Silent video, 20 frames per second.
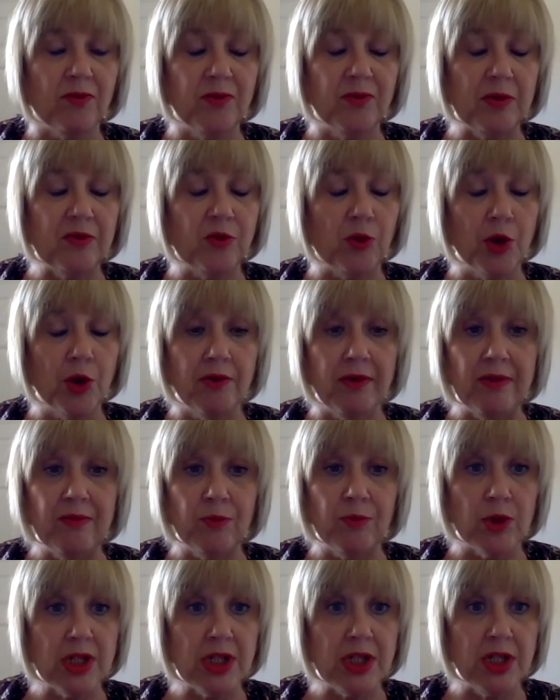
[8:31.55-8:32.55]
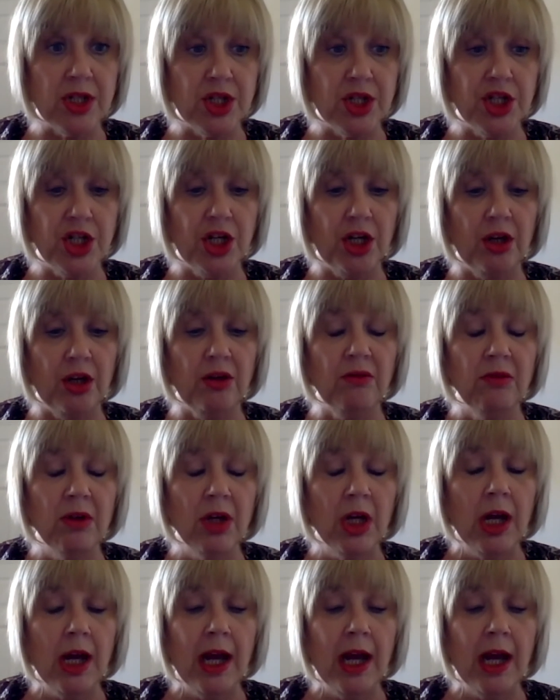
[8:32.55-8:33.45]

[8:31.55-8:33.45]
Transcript: before your invoice is due,